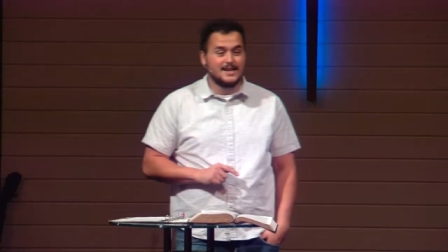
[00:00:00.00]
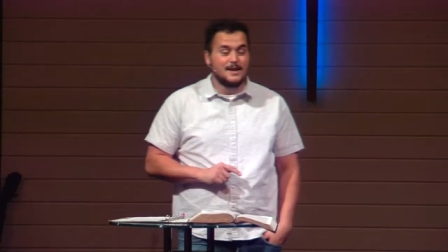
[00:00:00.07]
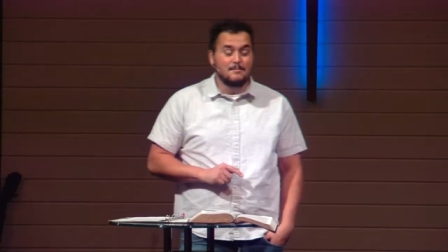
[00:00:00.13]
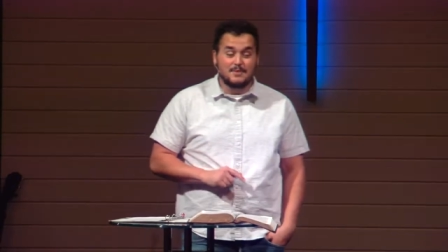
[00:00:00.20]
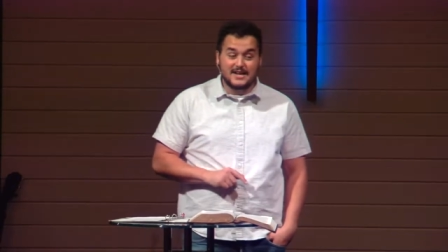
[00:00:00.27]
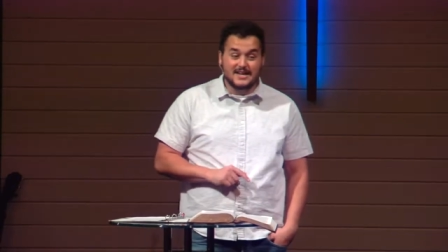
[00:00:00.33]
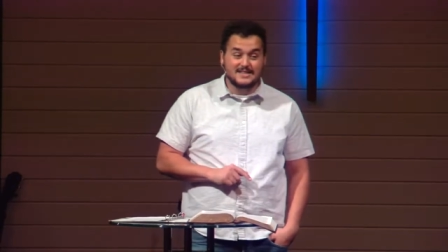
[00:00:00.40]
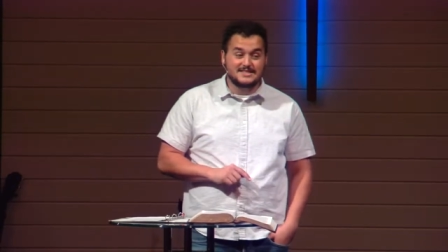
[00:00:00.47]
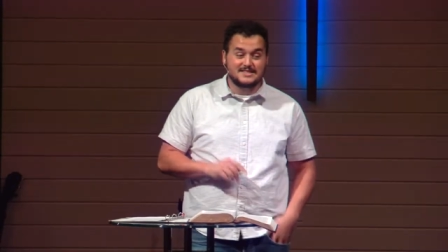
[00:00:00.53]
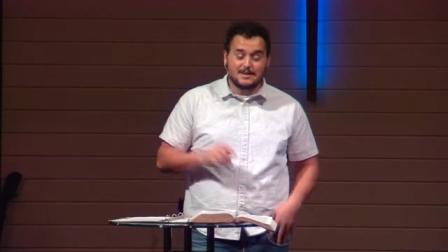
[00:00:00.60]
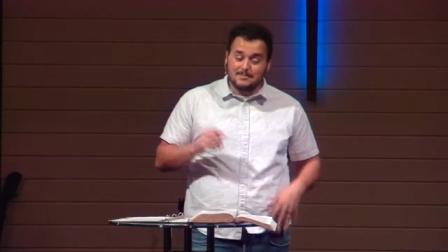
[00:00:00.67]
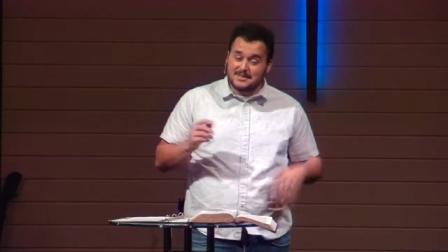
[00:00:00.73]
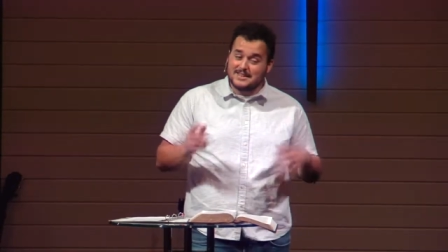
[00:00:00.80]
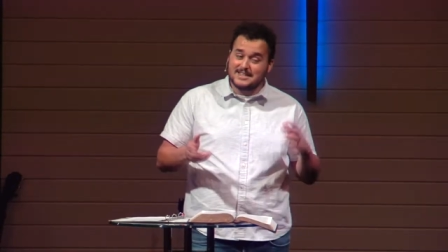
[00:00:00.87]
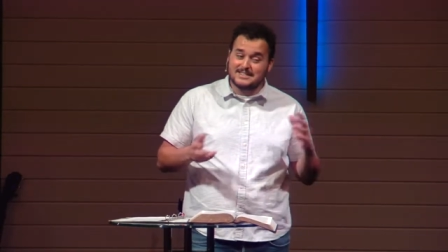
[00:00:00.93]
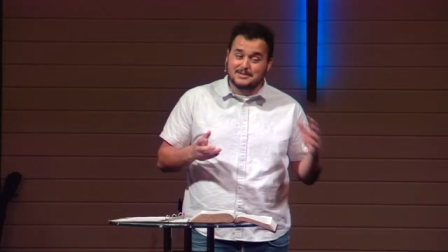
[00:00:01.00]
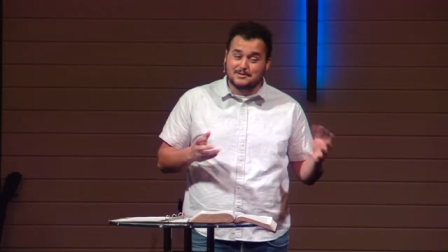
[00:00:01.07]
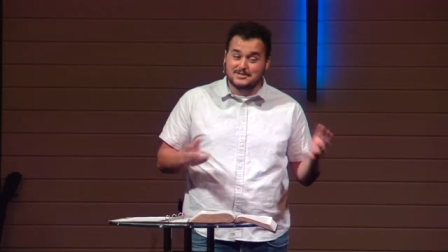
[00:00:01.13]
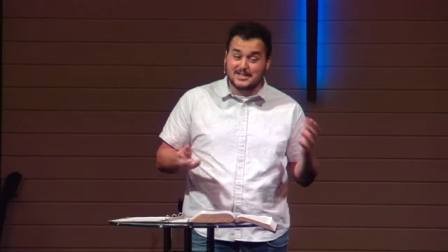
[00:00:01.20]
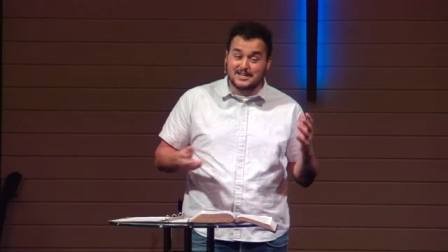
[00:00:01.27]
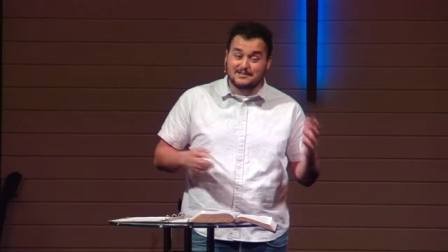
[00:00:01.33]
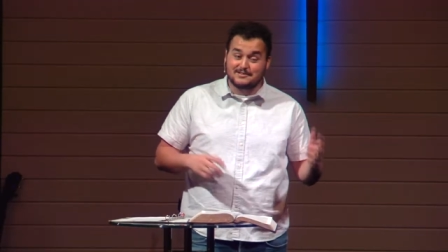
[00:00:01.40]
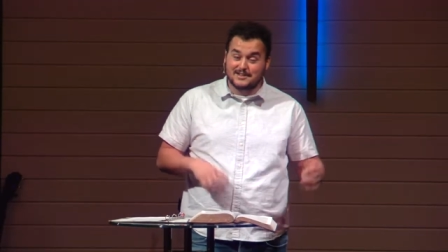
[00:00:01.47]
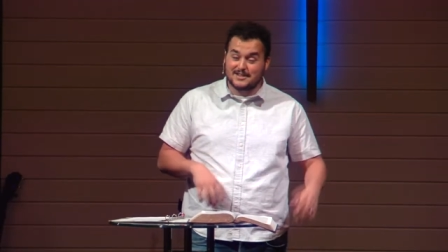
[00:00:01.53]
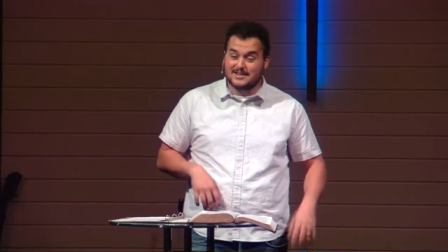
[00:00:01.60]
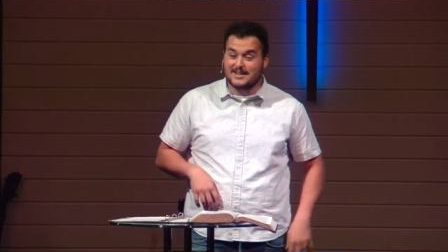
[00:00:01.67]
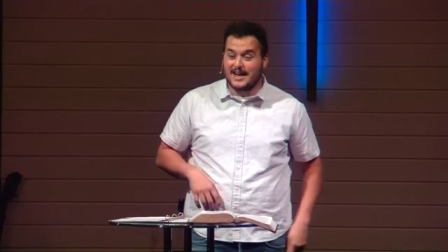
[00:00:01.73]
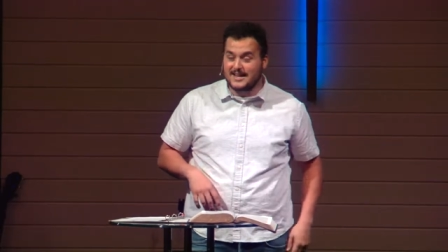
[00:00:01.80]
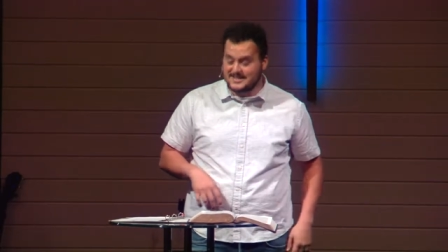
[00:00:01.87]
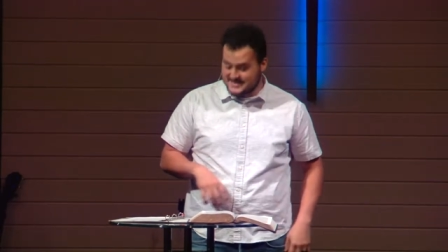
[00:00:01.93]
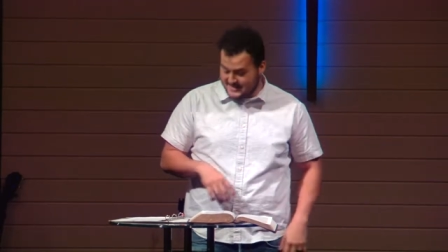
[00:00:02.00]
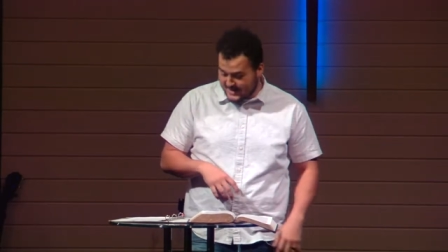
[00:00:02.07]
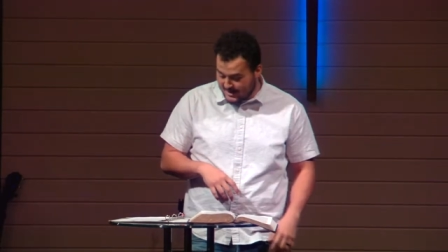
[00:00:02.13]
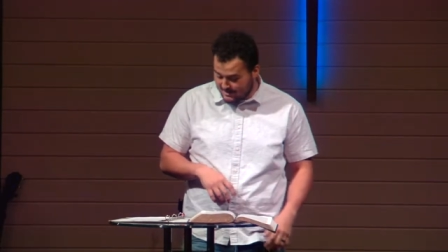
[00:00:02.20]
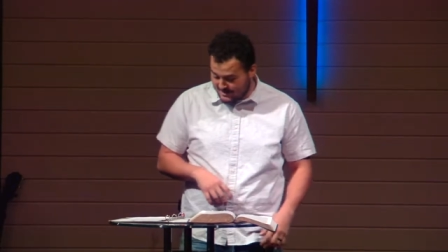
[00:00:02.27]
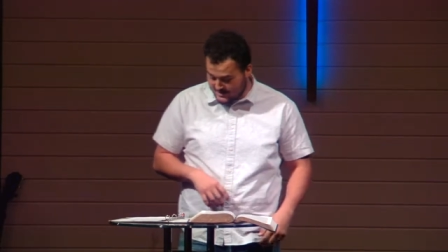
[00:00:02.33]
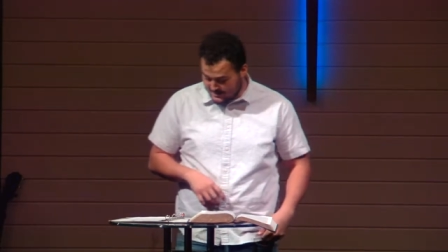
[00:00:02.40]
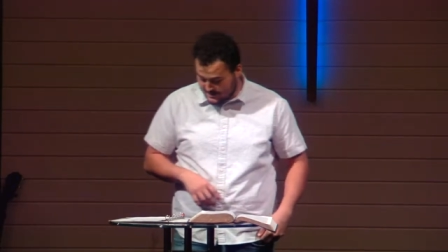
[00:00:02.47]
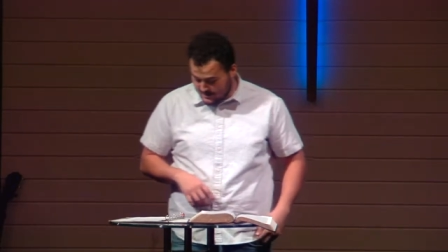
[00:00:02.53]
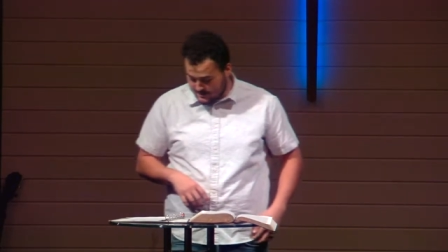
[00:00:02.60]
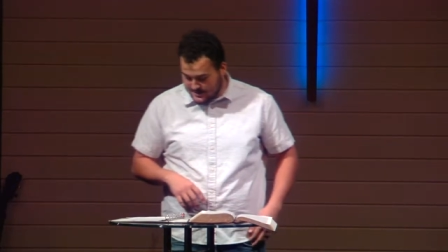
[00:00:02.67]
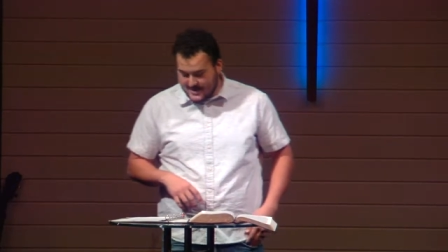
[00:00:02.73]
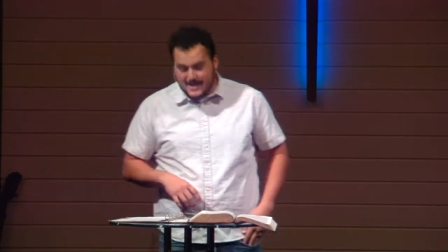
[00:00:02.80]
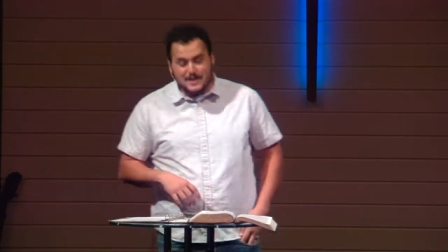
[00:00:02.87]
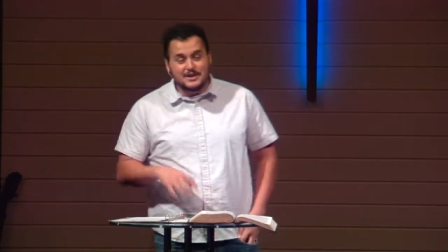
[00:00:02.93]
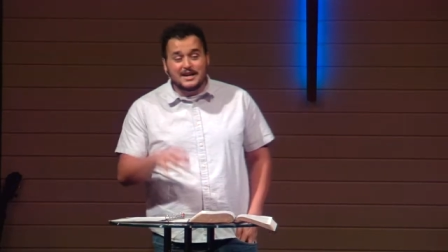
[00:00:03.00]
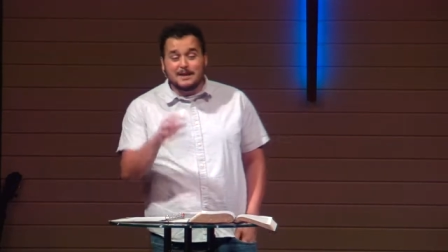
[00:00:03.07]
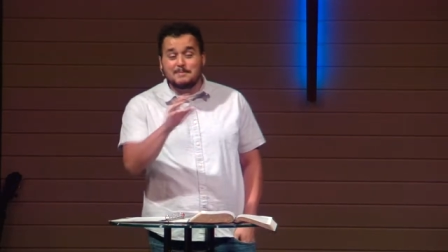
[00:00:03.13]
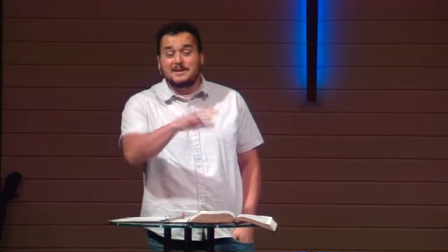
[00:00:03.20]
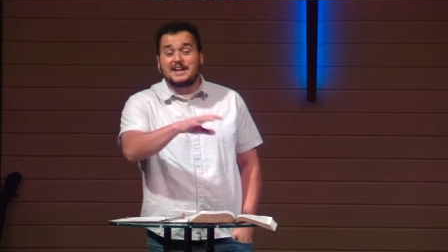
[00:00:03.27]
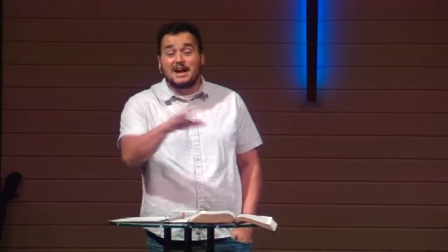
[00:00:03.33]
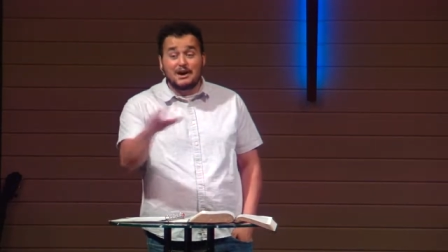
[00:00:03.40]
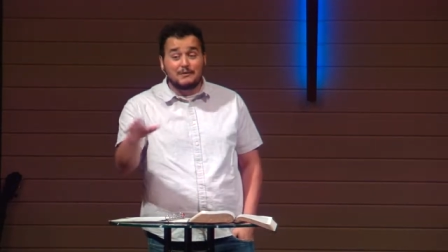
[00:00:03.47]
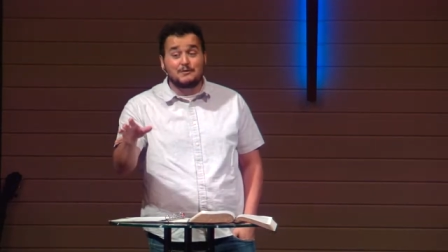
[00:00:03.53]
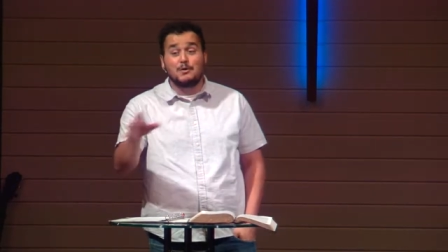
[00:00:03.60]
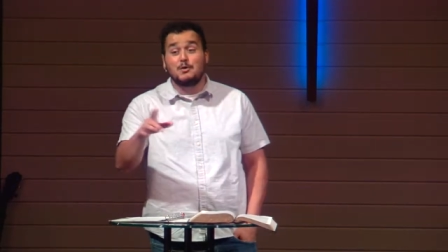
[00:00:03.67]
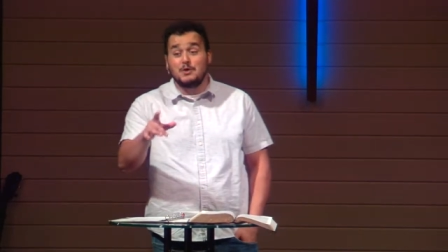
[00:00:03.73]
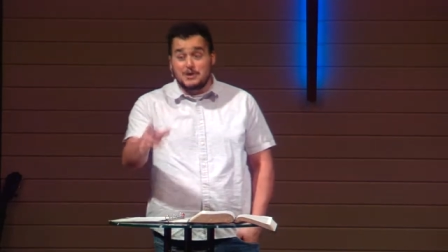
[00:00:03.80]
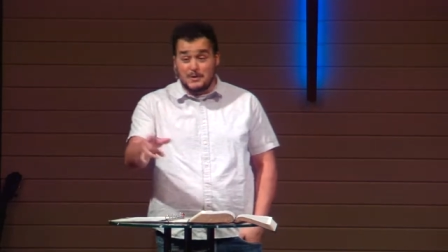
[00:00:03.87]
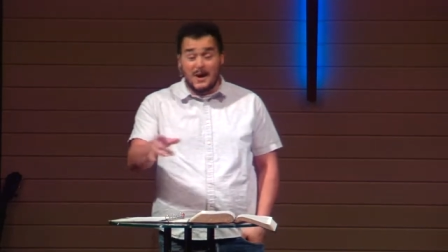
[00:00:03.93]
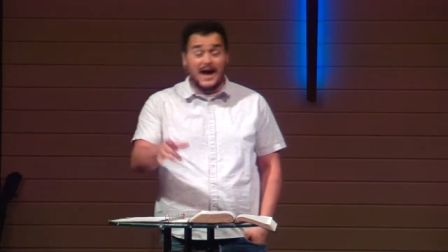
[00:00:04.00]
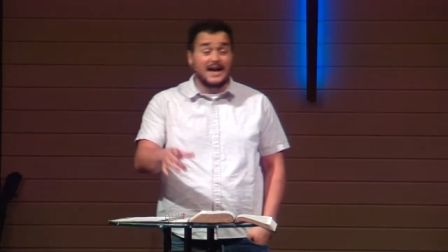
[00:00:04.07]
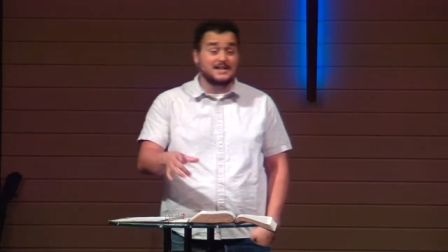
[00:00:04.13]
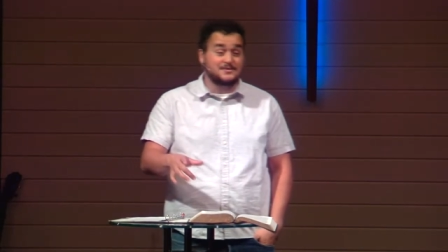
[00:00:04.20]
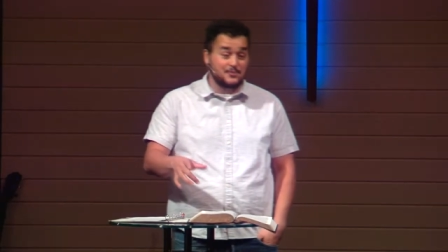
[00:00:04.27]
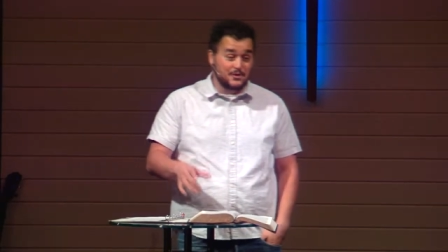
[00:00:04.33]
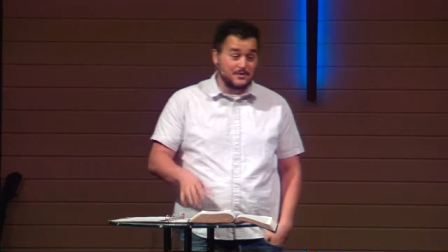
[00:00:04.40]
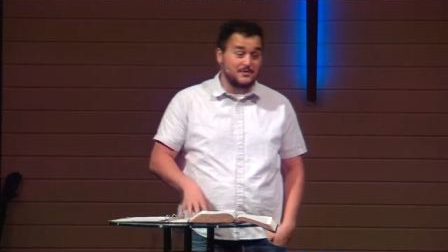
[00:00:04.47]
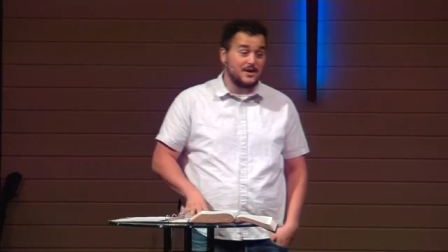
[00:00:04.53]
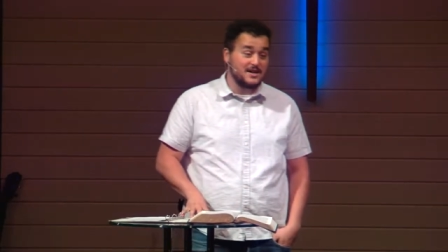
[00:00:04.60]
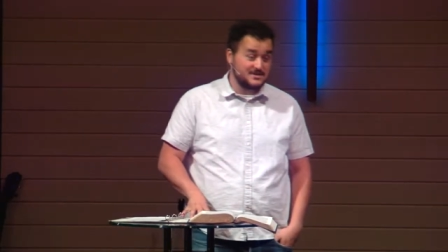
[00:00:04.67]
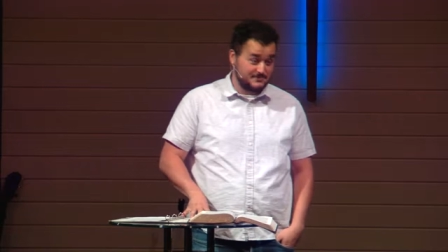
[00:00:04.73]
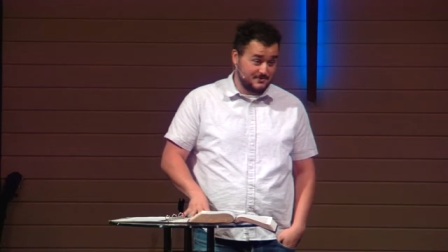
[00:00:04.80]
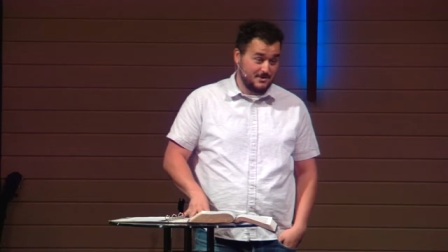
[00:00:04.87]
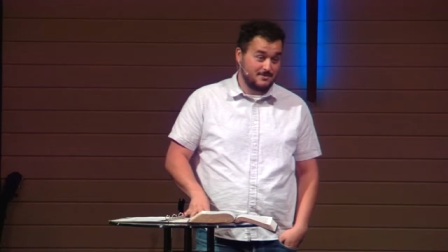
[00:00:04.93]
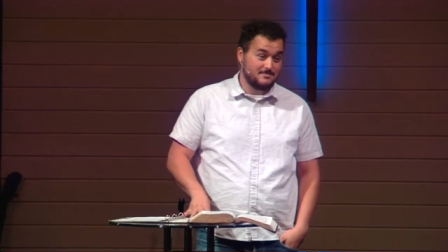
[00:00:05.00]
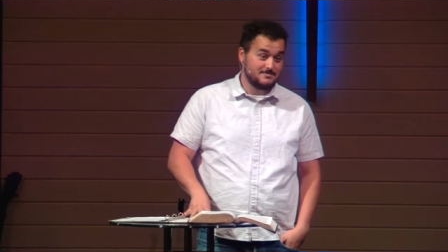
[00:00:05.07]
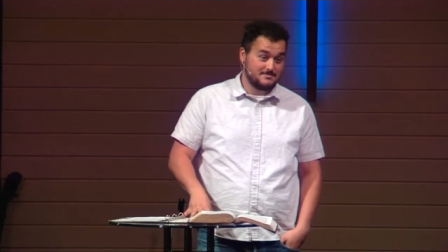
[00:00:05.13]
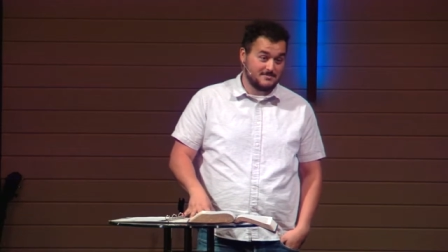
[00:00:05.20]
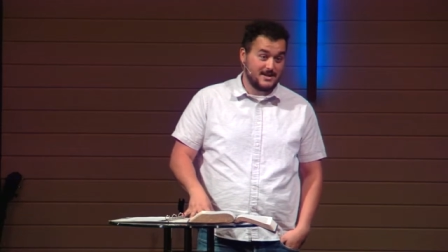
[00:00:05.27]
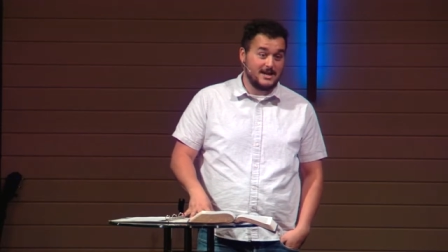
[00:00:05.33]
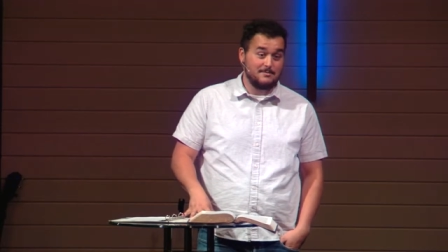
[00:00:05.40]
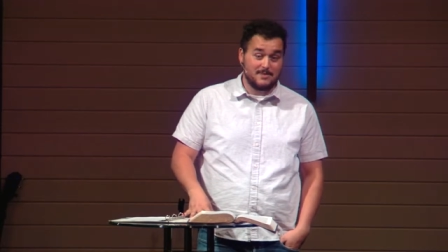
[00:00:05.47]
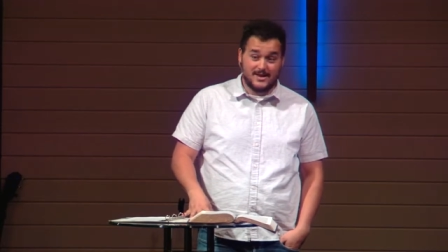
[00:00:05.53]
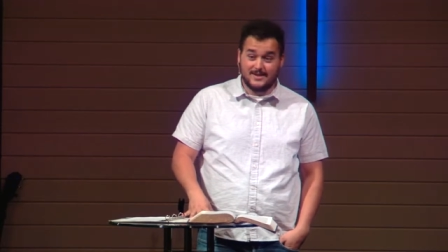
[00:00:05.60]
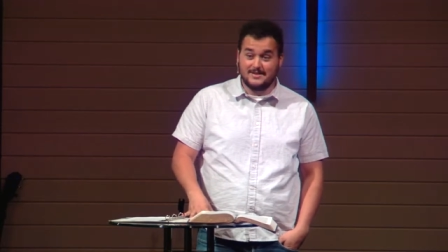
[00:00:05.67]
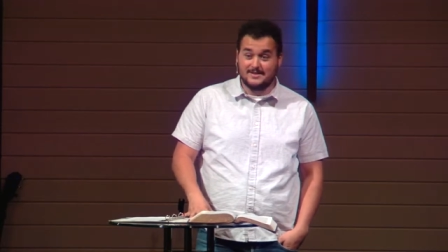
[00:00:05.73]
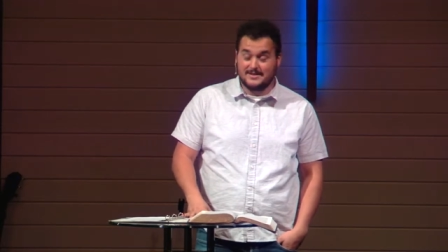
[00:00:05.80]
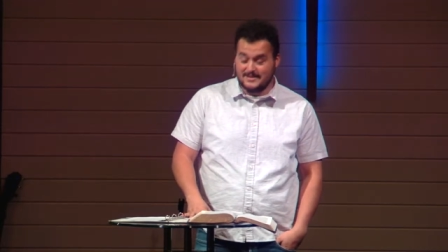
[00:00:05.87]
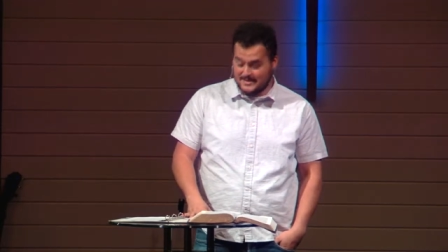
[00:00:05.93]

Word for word: because some of the things they were saying was kind of scary, you know? You got to be careful who you ask for advice from. Amen?